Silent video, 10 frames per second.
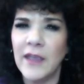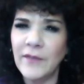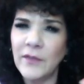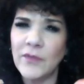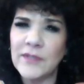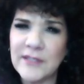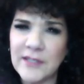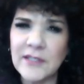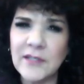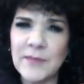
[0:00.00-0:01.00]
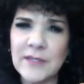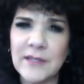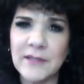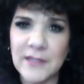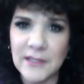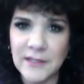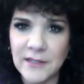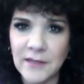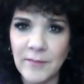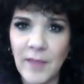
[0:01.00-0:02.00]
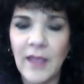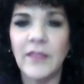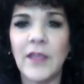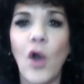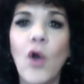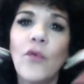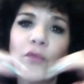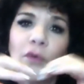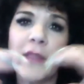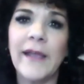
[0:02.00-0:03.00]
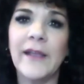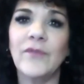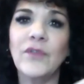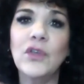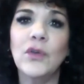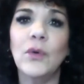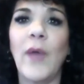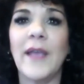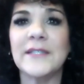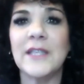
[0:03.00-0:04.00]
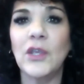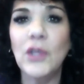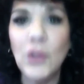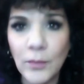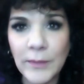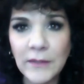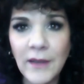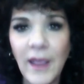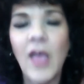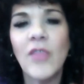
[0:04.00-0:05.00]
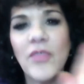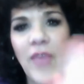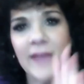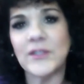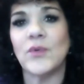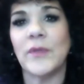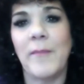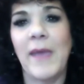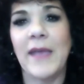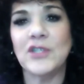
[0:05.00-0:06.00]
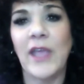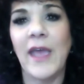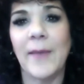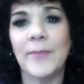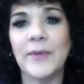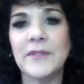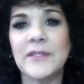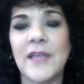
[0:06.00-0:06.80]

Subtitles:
Even though the system is the system, the overlay of you as the human, that's where the magic happens.